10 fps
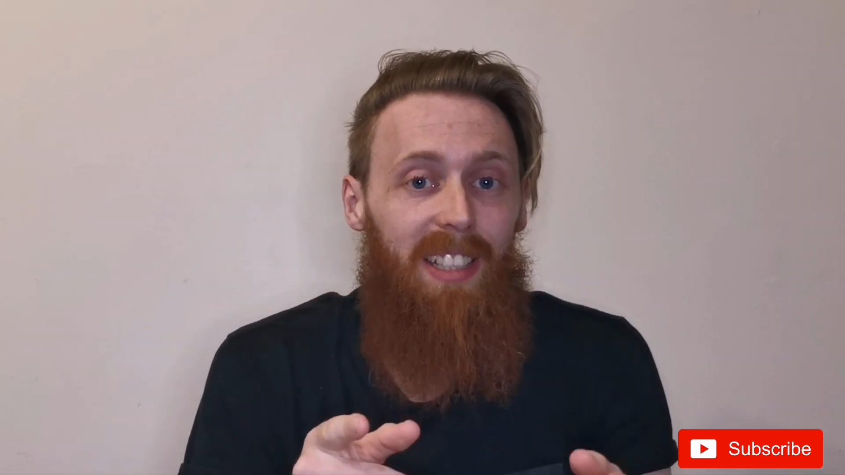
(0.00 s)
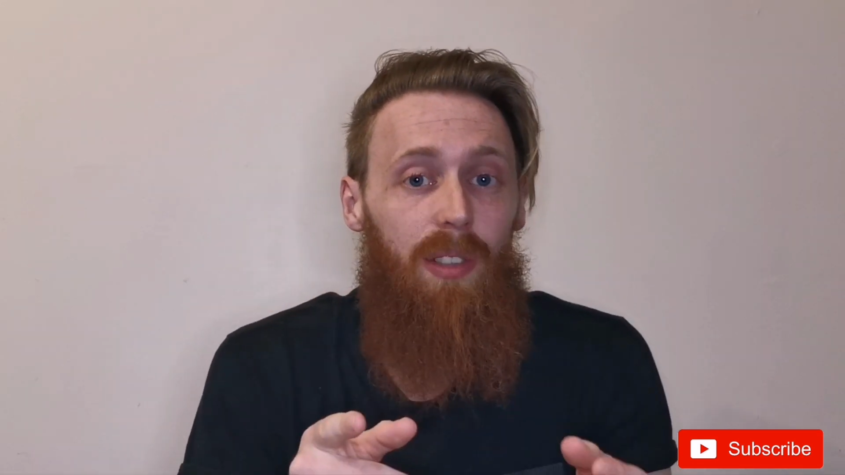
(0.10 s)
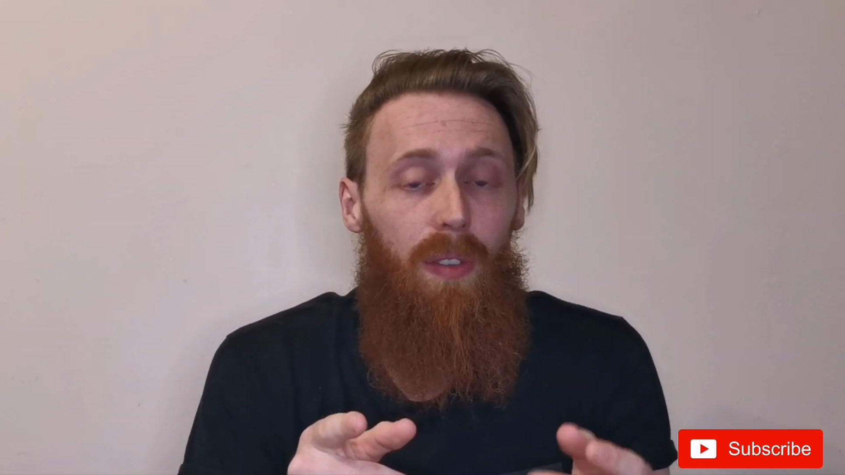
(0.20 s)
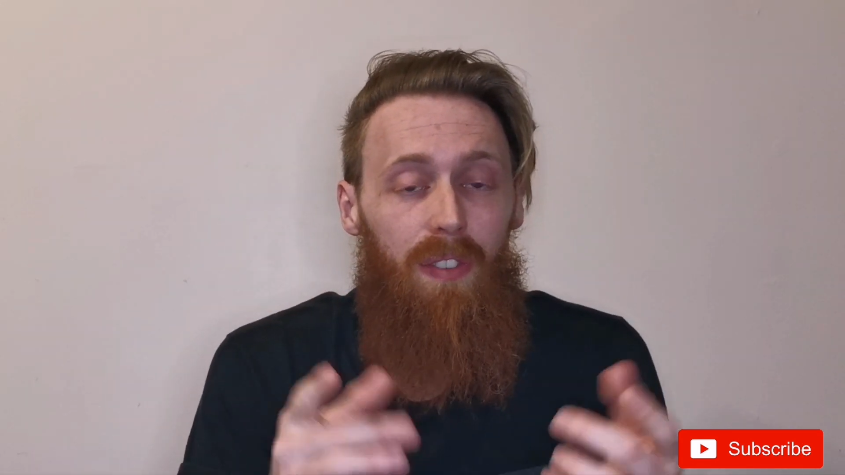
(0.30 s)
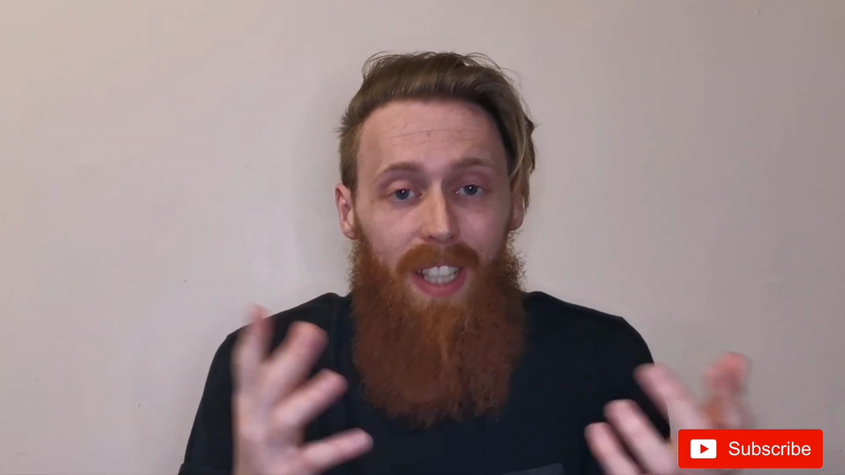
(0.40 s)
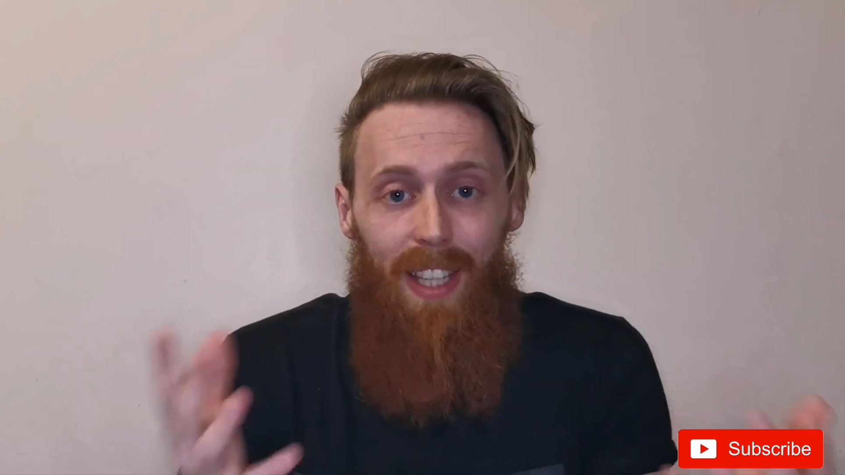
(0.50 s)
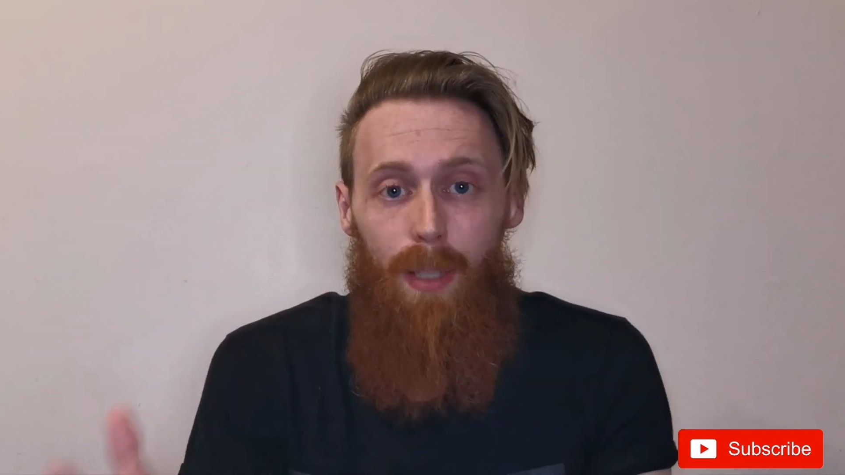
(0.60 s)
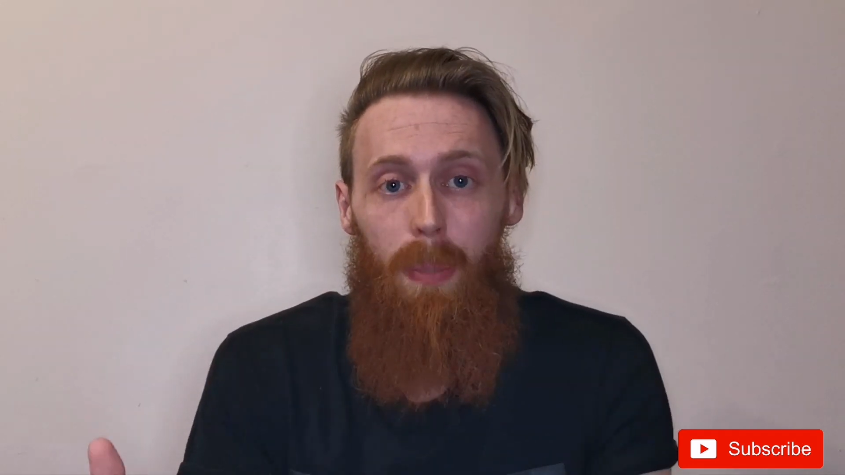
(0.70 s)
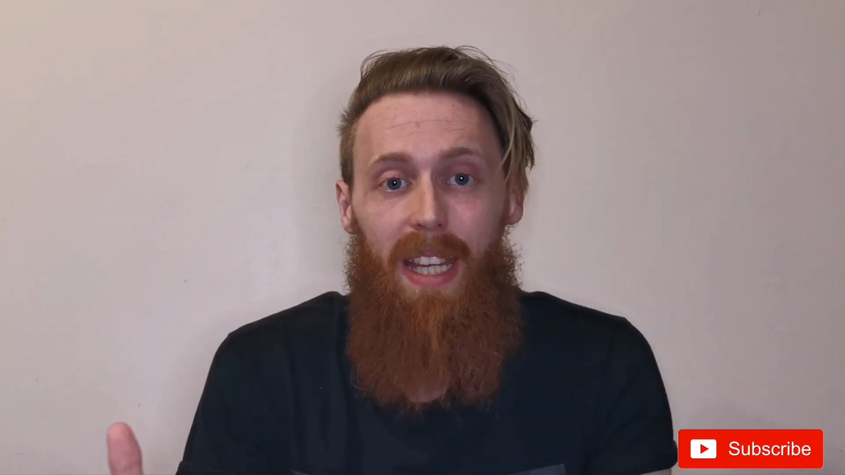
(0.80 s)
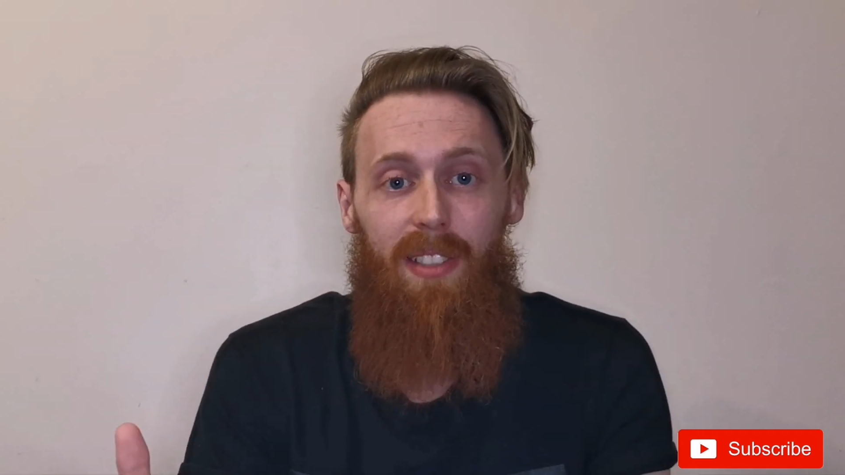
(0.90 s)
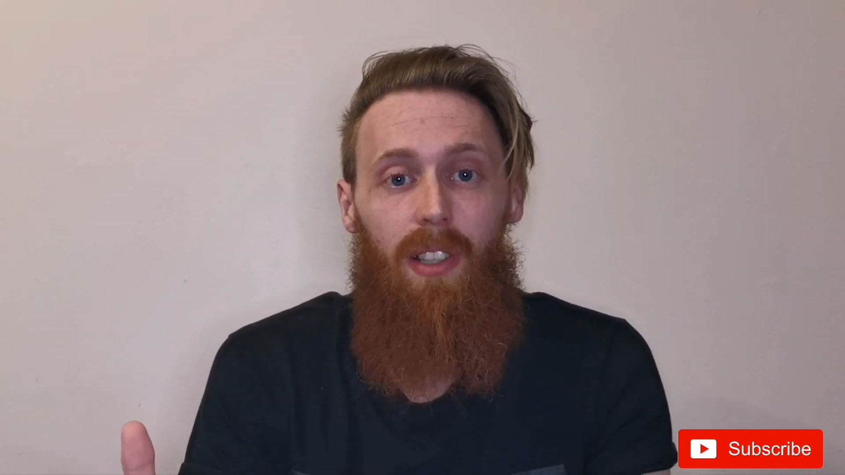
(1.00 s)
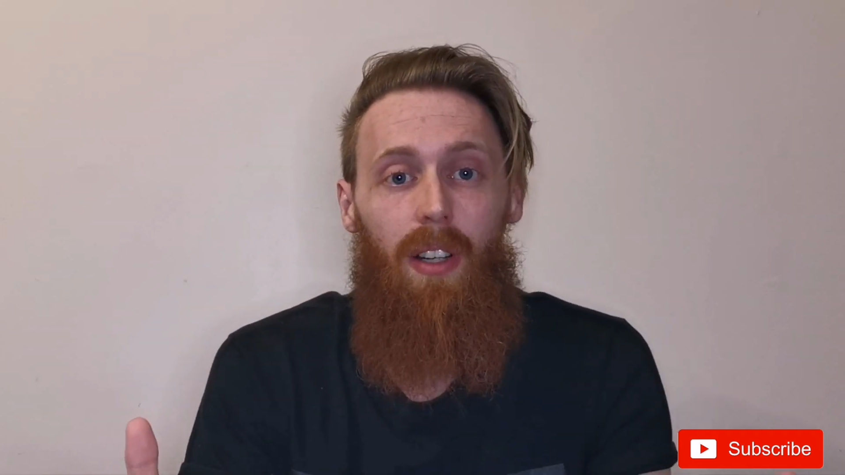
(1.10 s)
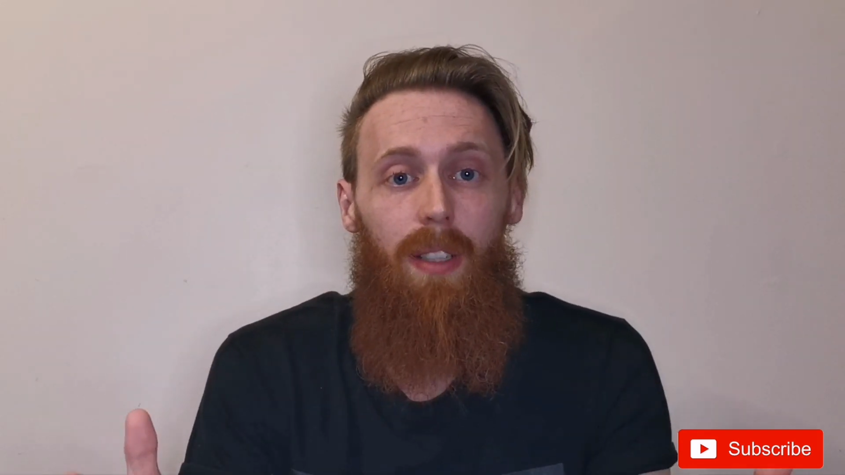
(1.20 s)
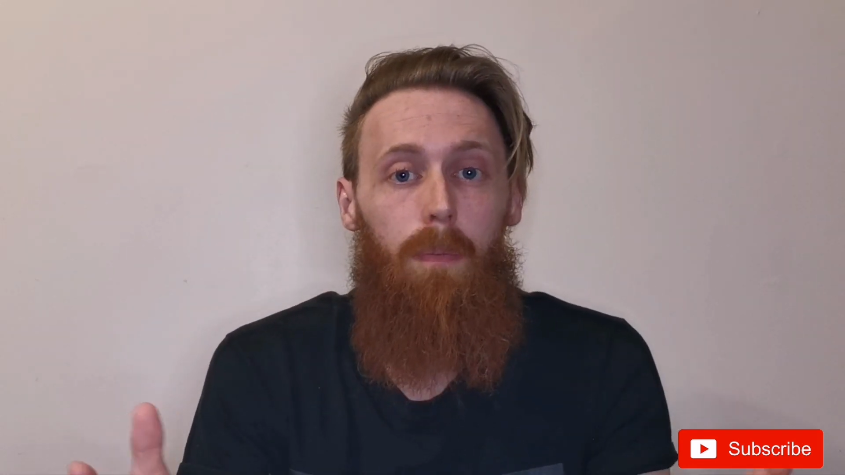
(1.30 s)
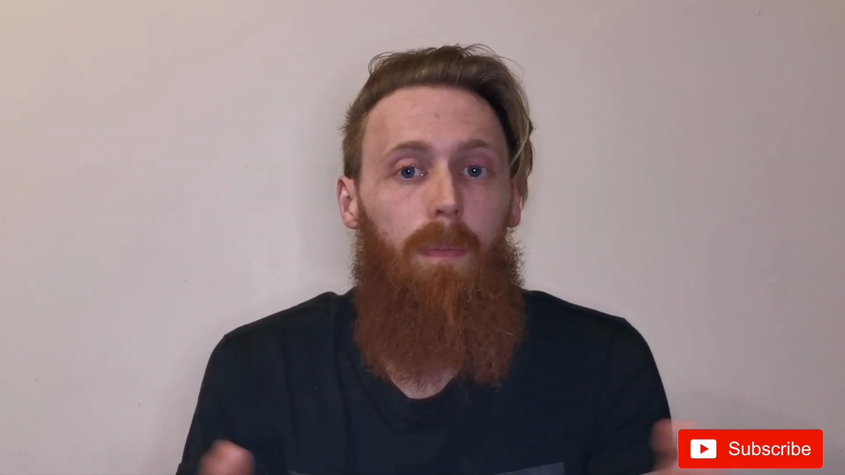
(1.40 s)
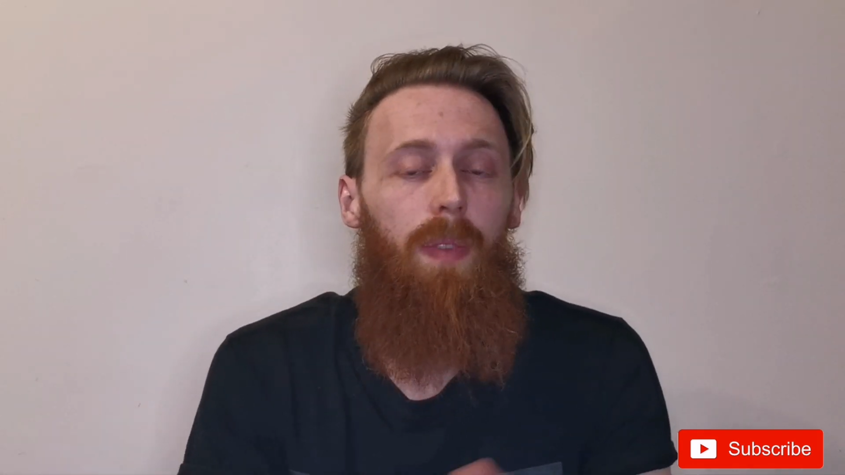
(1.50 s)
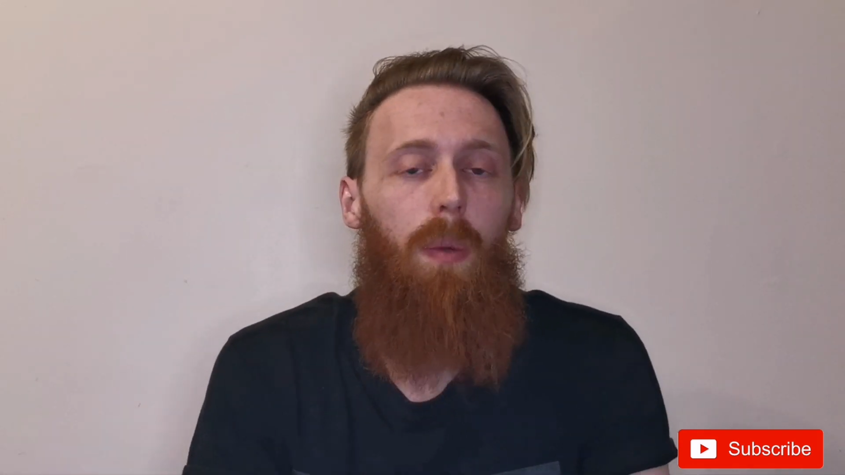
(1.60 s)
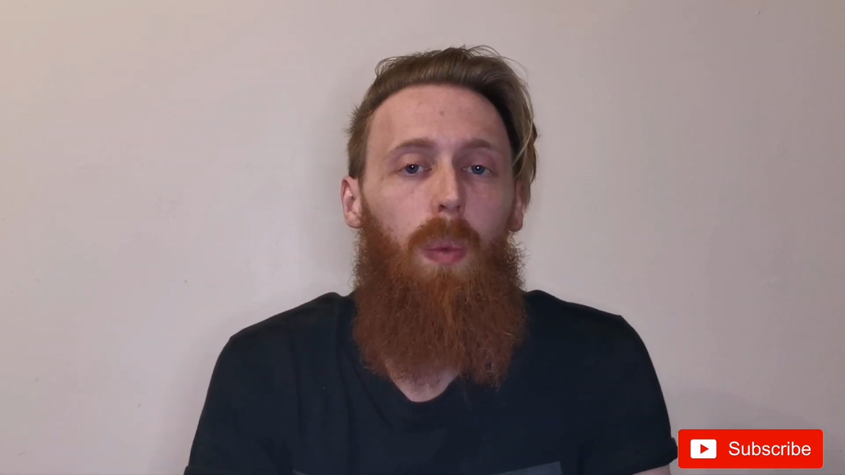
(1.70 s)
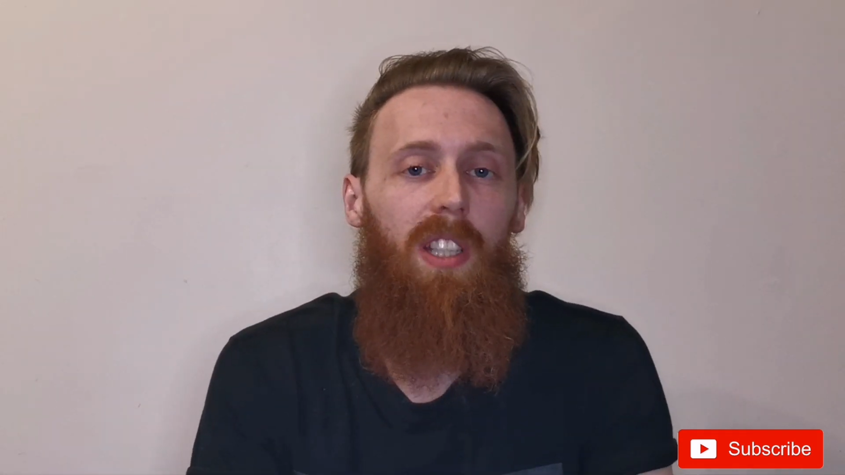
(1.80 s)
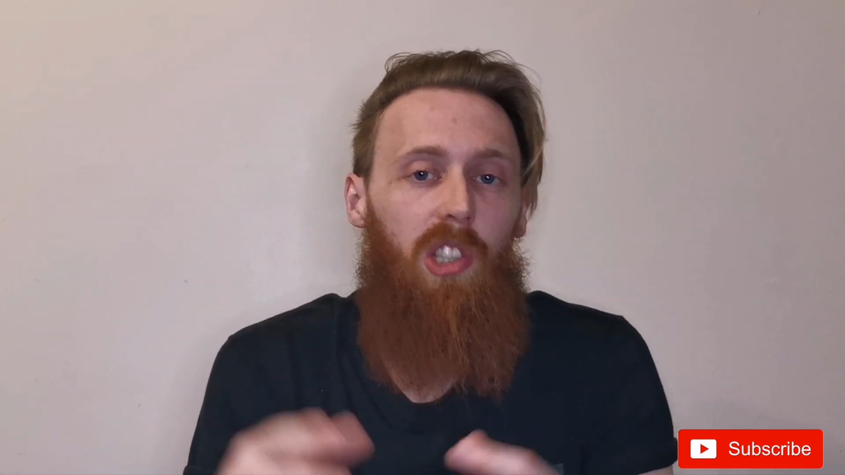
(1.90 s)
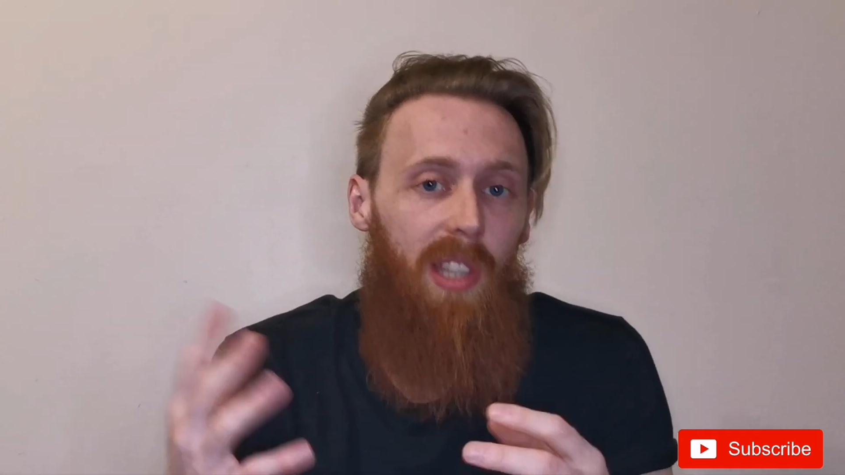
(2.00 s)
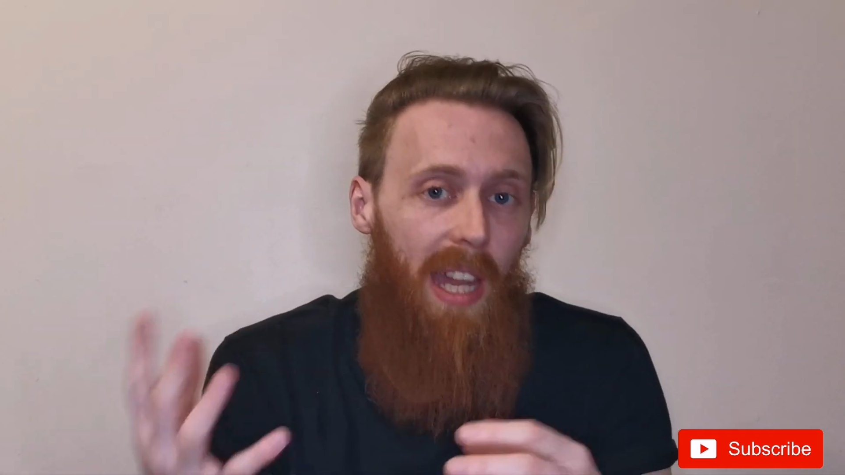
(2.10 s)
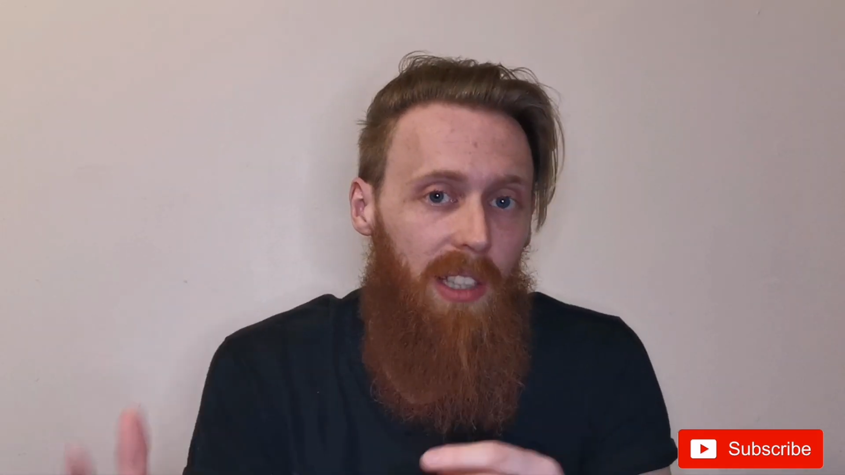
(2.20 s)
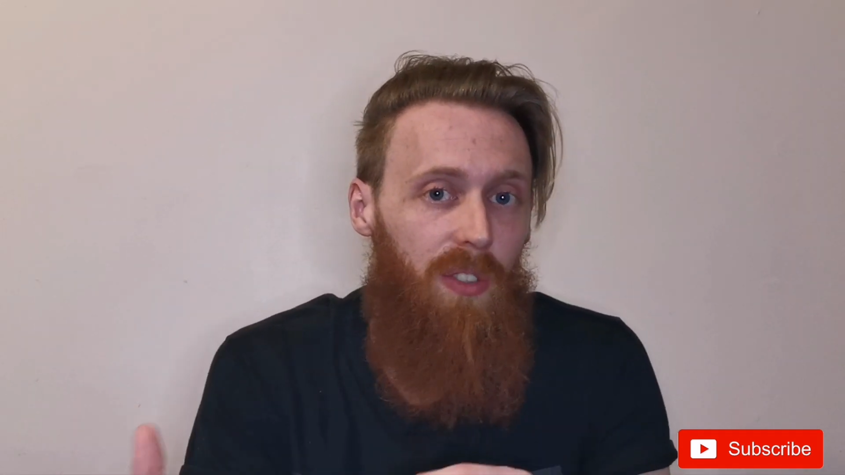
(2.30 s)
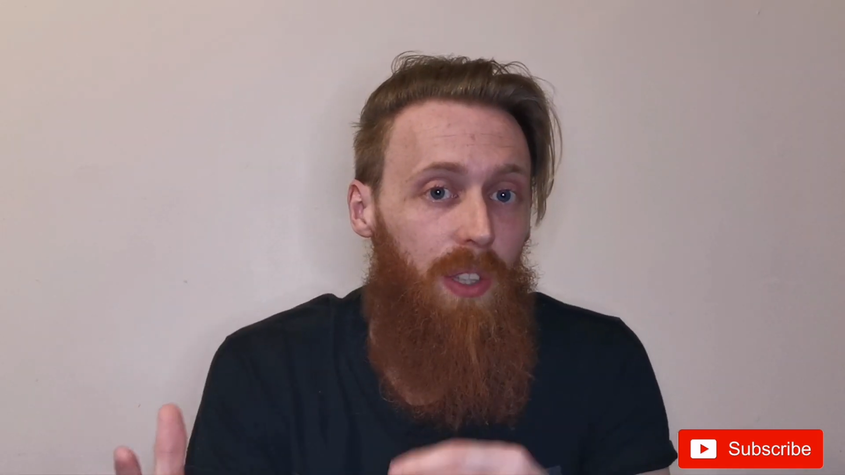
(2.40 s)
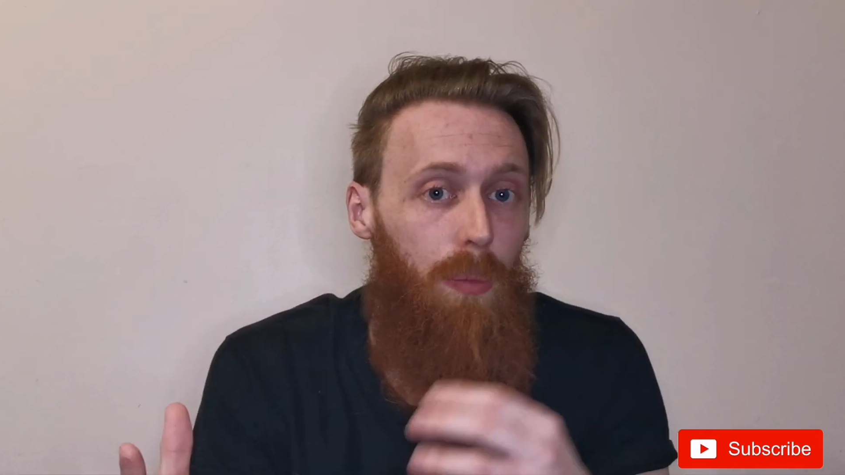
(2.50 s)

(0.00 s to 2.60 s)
not forget the BSI. which stands for the